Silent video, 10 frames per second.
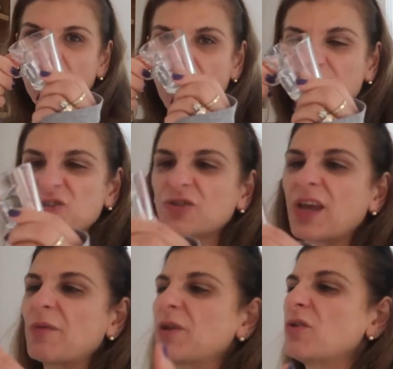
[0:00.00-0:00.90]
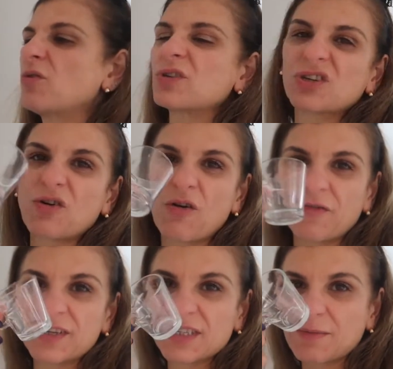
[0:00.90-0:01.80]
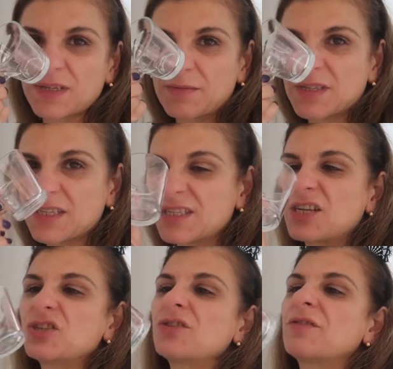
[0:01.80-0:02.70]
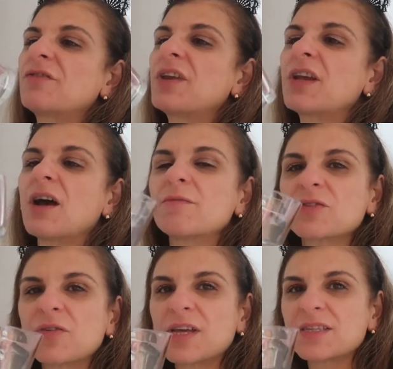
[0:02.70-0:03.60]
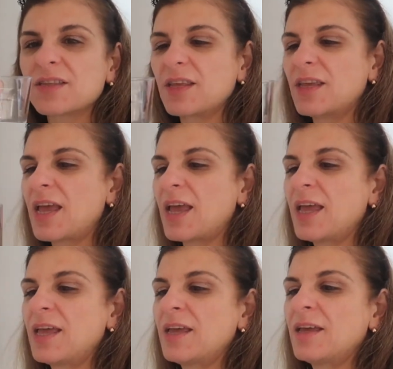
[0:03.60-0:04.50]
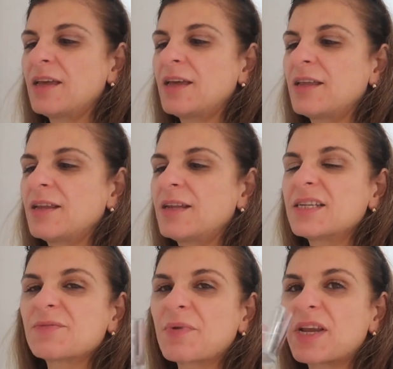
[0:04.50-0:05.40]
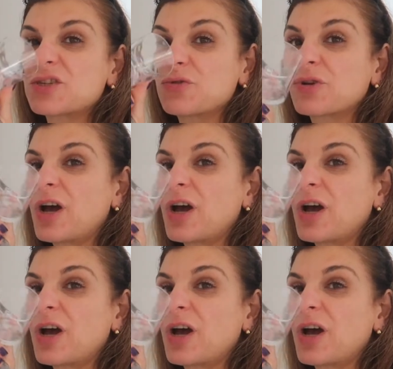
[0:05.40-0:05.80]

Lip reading: cups you get when you order coffee. Sometimes they send you free cups. So that's the Nespresso